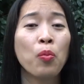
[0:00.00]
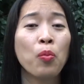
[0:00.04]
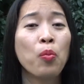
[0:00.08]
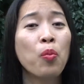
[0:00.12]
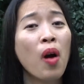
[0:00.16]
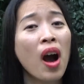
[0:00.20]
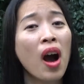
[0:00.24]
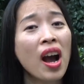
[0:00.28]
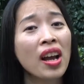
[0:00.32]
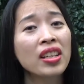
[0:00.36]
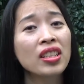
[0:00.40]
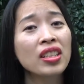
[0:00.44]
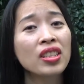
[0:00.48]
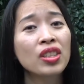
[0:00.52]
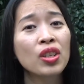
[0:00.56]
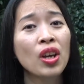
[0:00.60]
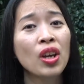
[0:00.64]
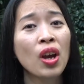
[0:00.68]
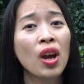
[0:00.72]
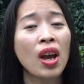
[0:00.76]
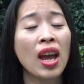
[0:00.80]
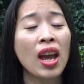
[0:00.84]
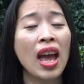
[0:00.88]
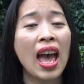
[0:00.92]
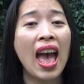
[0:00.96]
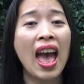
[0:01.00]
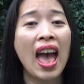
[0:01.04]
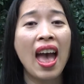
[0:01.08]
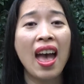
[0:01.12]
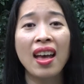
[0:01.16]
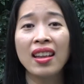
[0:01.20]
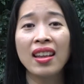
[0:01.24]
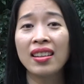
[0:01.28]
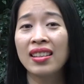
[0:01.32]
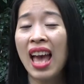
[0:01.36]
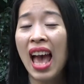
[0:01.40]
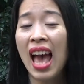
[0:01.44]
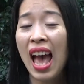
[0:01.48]
white
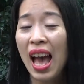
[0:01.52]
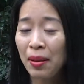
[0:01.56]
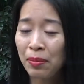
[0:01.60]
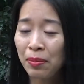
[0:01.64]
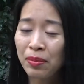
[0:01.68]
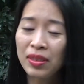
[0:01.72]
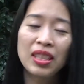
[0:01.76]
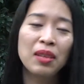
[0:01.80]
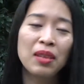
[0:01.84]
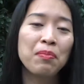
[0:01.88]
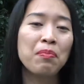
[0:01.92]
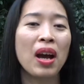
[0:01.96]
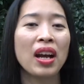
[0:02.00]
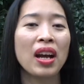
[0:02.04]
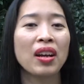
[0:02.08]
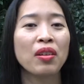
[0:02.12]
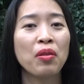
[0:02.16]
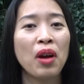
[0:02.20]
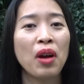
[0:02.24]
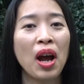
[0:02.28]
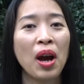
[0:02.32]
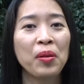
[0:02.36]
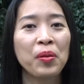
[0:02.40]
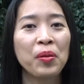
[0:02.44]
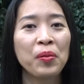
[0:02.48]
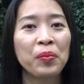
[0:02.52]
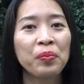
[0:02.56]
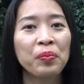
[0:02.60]
and empty background.